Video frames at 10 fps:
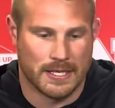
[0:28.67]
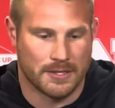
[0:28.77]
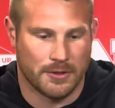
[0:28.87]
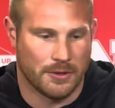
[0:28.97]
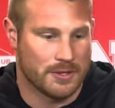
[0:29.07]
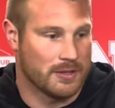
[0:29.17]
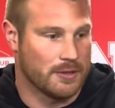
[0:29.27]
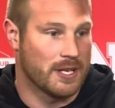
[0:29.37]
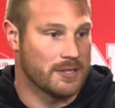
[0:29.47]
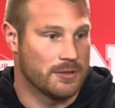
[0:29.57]
So those
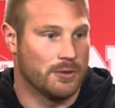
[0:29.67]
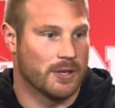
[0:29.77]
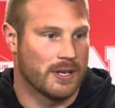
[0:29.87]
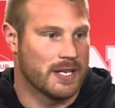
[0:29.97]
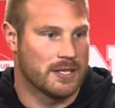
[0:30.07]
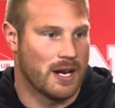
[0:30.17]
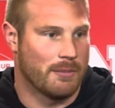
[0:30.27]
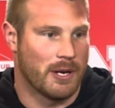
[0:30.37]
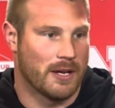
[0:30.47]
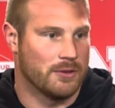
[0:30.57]
guys are doing a nice job
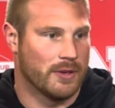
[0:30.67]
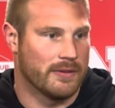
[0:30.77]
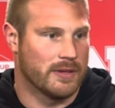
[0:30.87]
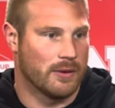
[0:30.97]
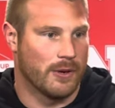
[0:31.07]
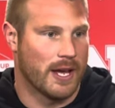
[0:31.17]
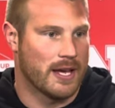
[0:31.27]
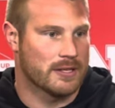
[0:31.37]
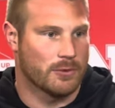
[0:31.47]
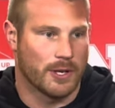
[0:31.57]
right now, doing everything we
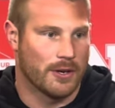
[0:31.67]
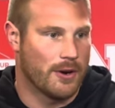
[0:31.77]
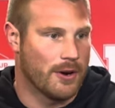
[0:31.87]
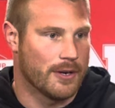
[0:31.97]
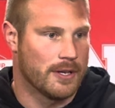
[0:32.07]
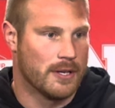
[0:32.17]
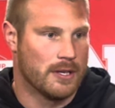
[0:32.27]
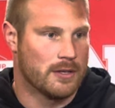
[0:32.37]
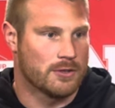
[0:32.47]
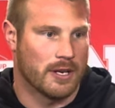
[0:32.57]
ask, working hard,
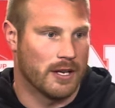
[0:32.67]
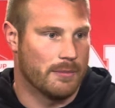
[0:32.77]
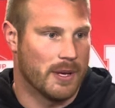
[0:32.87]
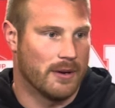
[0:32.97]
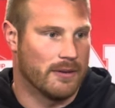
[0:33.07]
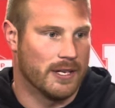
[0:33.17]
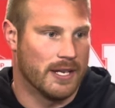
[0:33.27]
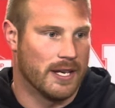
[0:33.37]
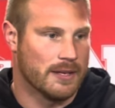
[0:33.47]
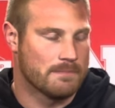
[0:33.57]
trying to get better every
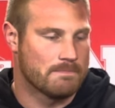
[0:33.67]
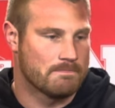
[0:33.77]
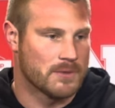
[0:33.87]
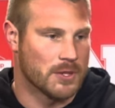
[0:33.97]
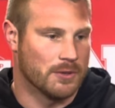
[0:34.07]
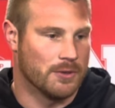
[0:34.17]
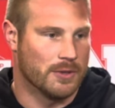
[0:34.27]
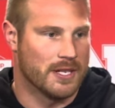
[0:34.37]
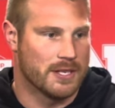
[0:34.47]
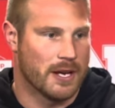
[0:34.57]
day. So they're doing
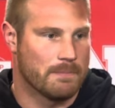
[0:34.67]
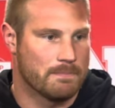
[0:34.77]
a nice job.